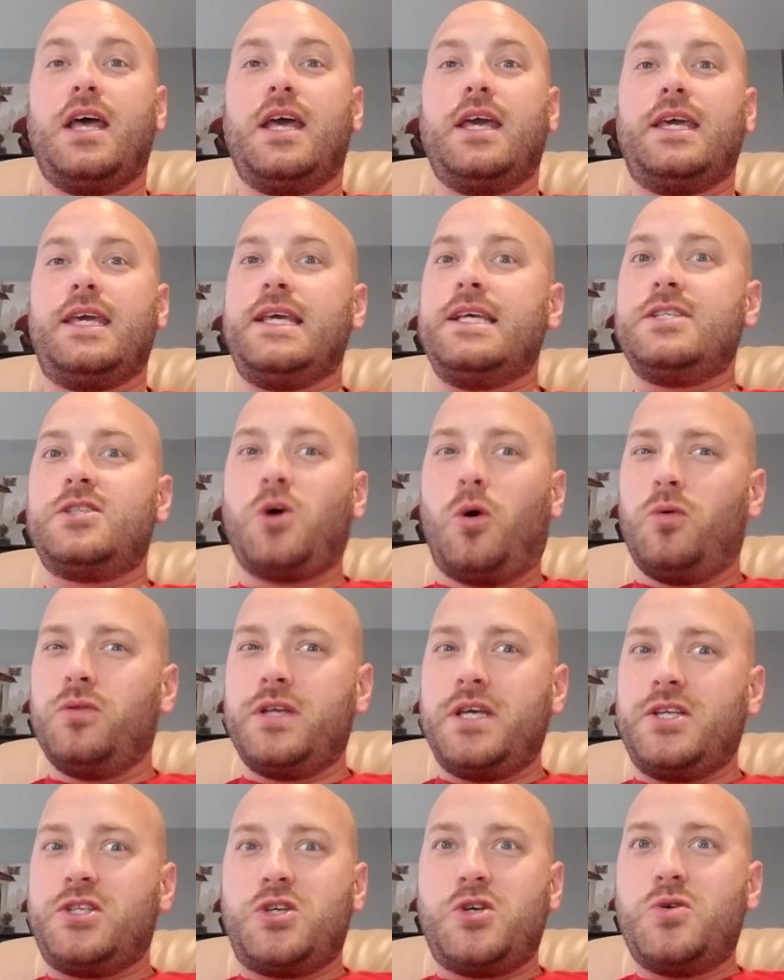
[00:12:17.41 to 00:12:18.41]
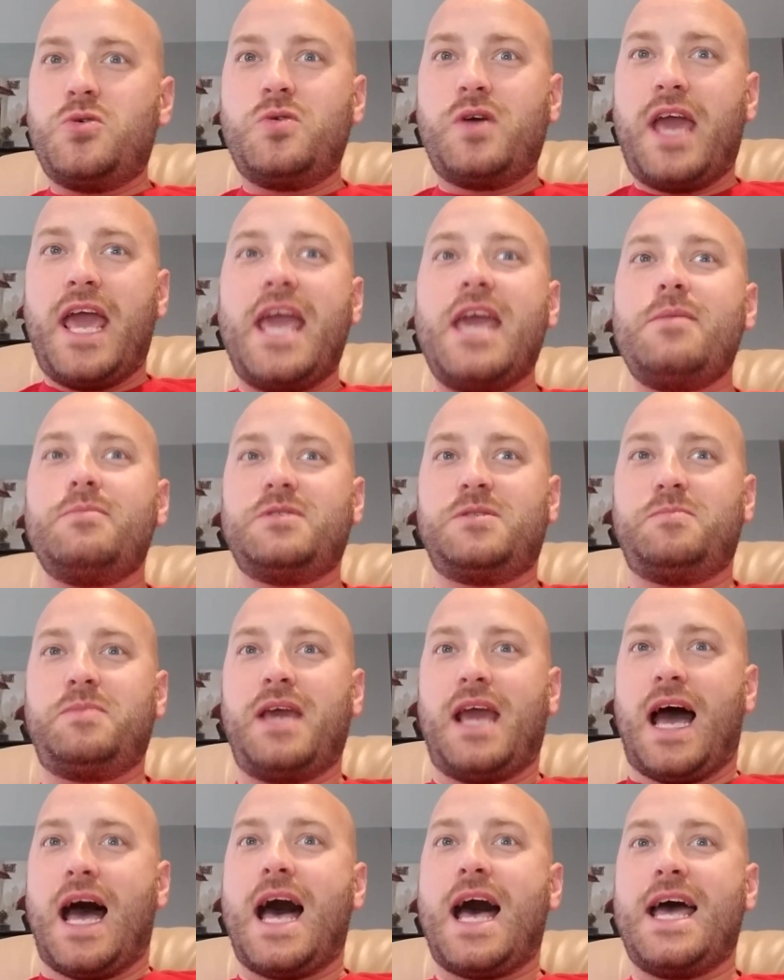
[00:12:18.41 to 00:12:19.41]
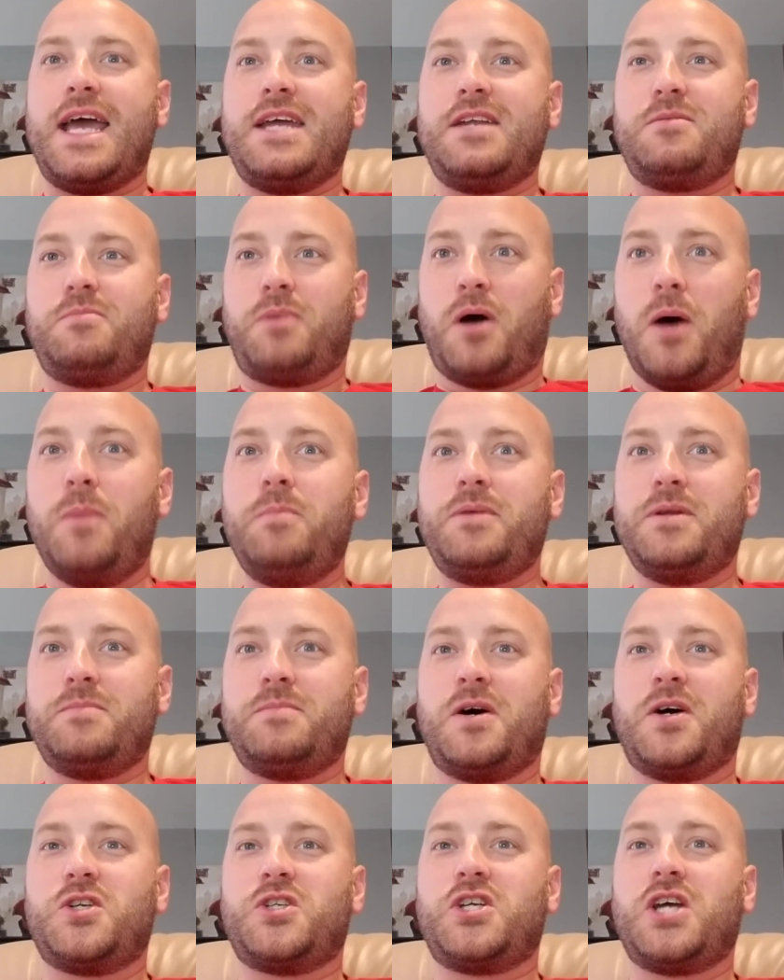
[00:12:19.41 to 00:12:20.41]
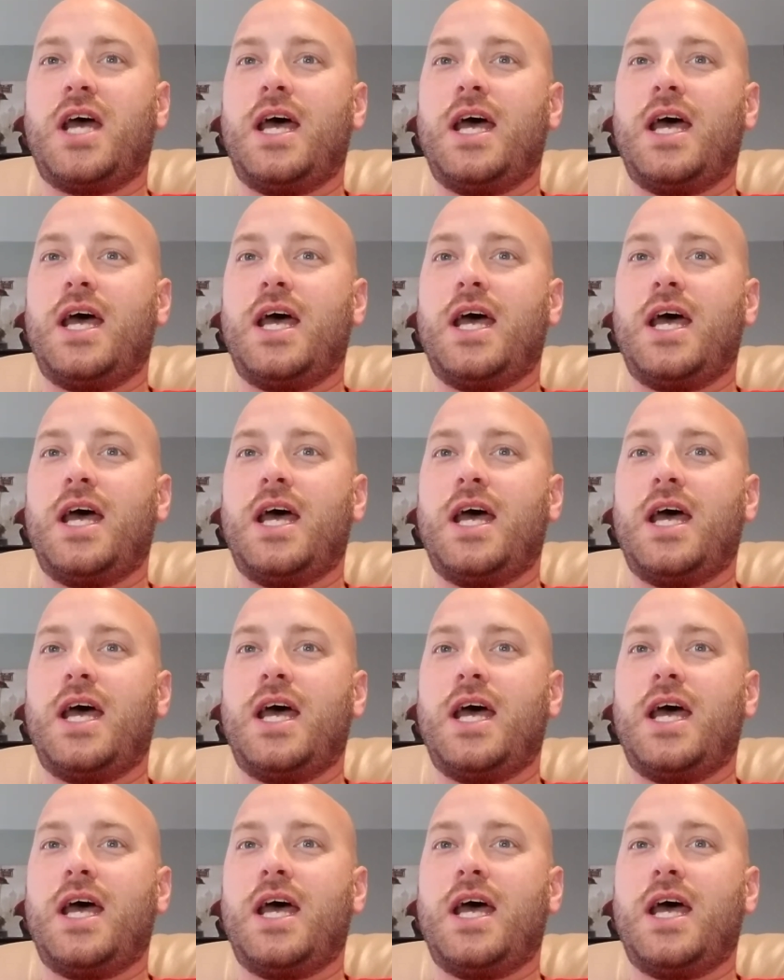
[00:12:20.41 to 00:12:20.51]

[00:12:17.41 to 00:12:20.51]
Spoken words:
He's only 2 games behind Pump and Munch.